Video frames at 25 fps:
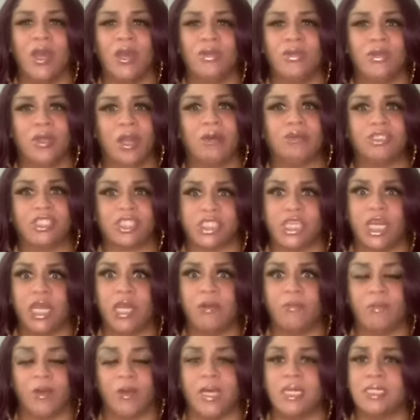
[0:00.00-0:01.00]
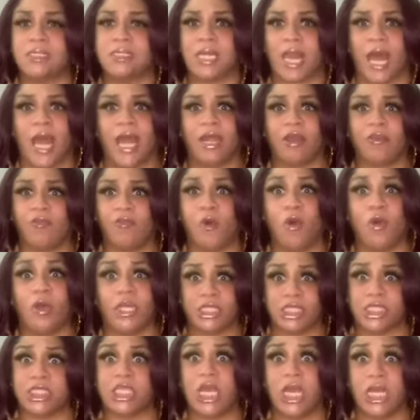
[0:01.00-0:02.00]
you know, she was like for the
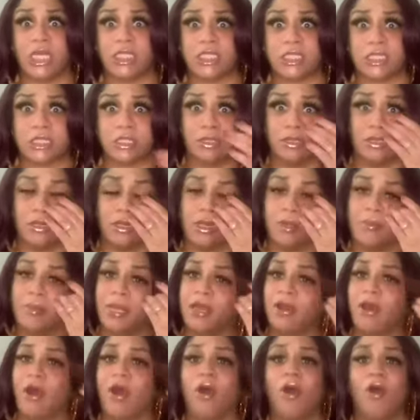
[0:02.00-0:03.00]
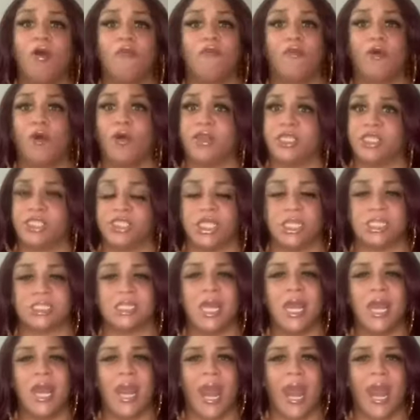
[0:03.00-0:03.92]
shits. You know what I mean? All for the shit.